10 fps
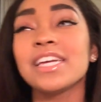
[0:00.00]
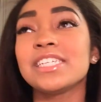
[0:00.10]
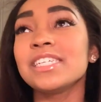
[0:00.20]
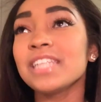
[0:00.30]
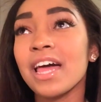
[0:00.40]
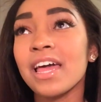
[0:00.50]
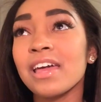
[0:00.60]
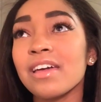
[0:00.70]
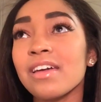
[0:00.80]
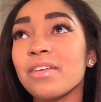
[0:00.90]
And she
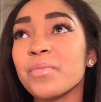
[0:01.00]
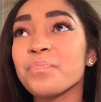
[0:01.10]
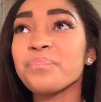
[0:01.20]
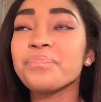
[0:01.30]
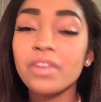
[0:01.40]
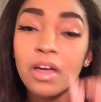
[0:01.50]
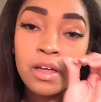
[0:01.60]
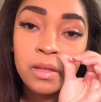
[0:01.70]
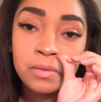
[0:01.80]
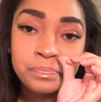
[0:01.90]
like,
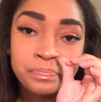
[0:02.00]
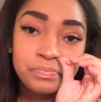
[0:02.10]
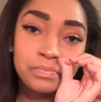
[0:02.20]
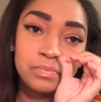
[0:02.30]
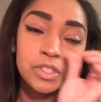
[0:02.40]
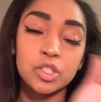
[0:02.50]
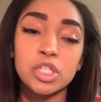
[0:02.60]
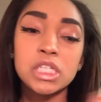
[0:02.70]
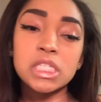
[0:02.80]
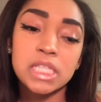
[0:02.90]
so
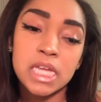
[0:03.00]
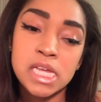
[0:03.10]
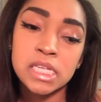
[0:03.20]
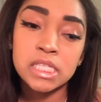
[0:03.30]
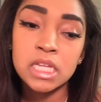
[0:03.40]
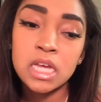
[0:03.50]
she says,